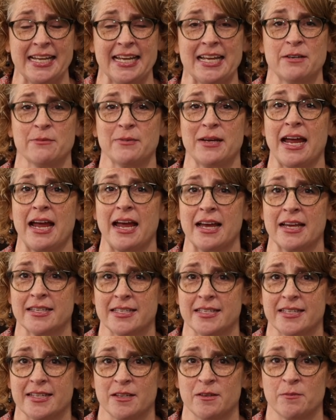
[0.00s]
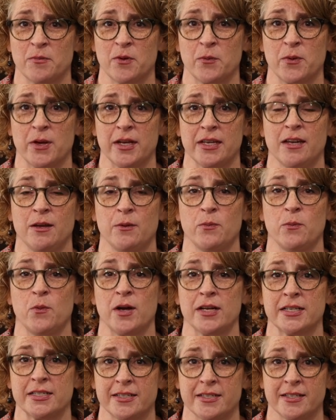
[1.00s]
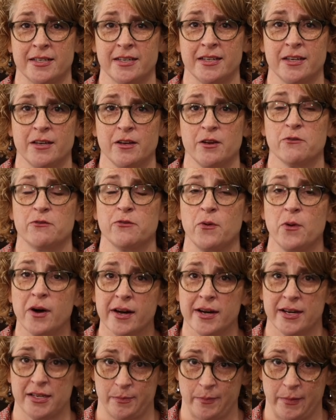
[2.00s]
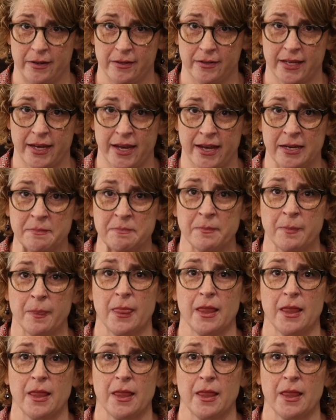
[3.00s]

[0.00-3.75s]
and we asked him what he wanted for his birthday.